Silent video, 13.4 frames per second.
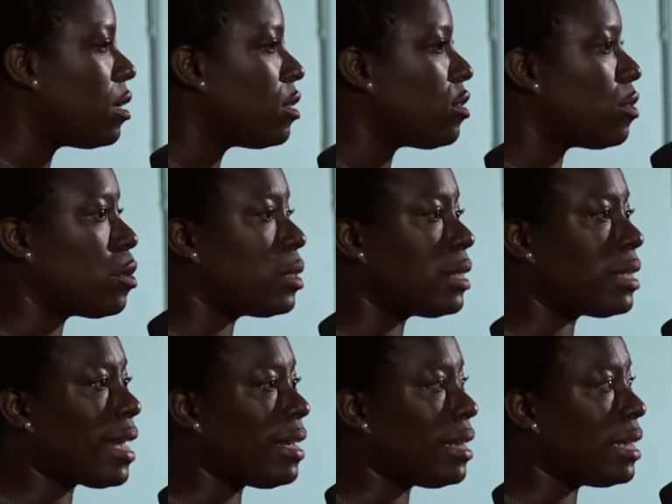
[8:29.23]
So though the
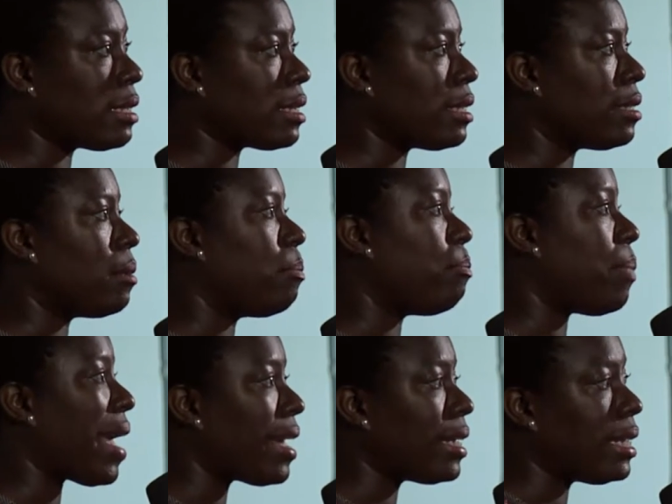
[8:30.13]
state isn't
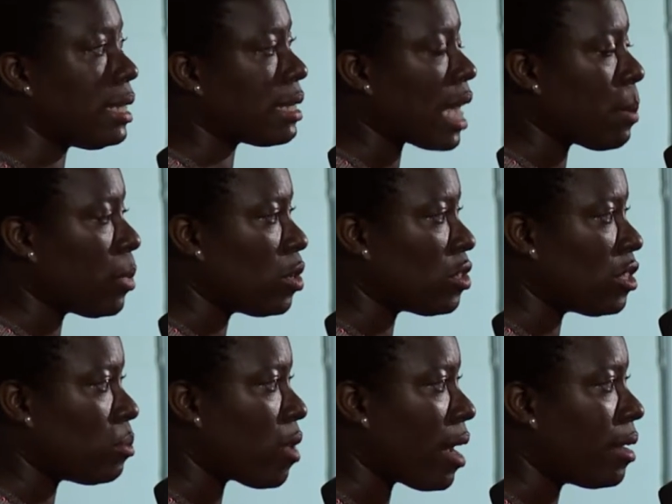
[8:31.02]
banning these chemicals in
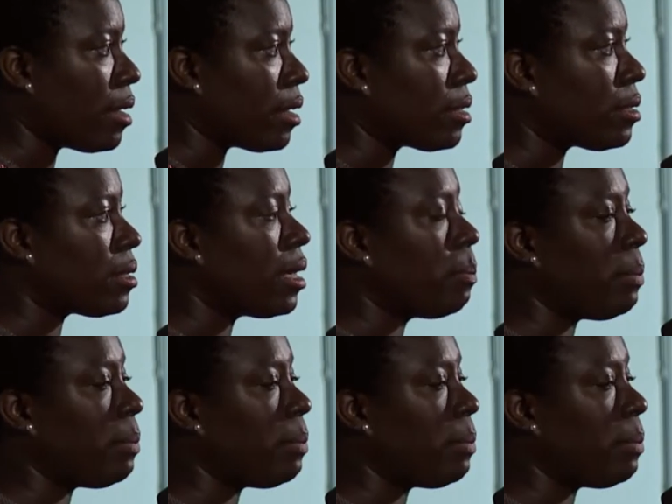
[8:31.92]
the products,